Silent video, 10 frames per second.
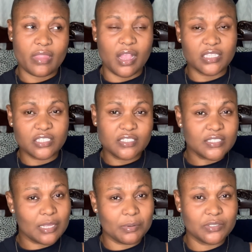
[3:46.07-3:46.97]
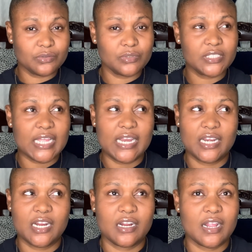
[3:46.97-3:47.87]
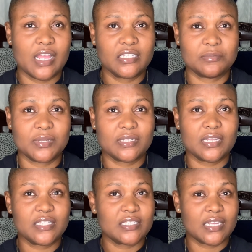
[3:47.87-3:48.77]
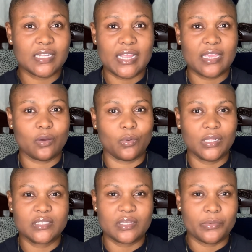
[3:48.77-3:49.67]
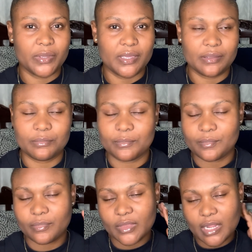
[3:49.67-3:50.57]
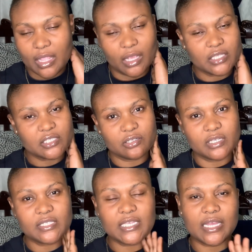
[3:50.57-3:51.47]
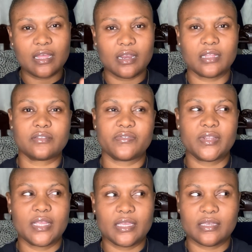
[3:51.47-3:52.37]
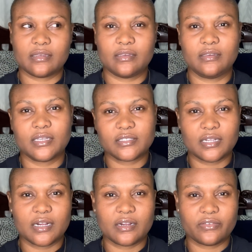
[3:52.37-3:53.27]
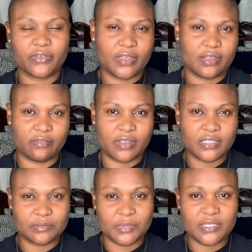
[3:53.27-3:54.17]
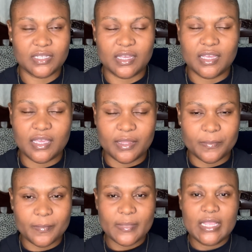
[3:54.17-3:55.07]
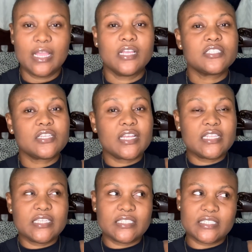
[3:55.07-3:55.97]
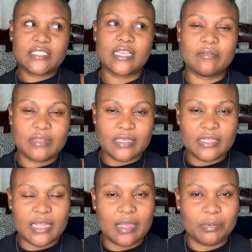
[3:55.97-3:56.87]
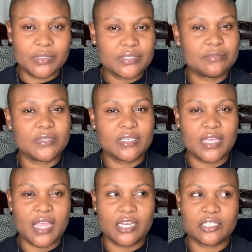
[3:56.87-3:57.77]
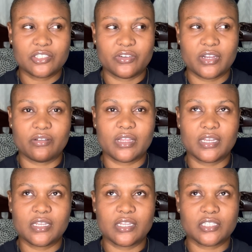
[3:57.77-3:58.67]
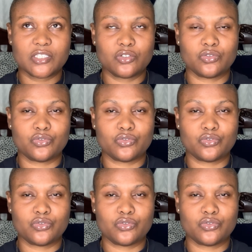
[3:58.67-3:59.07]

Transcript: a certain type of juice and her asthma attack like went away so it take a lot for like get her if you have asthma attack again so i think it's the same thing that happened to me i just gradually just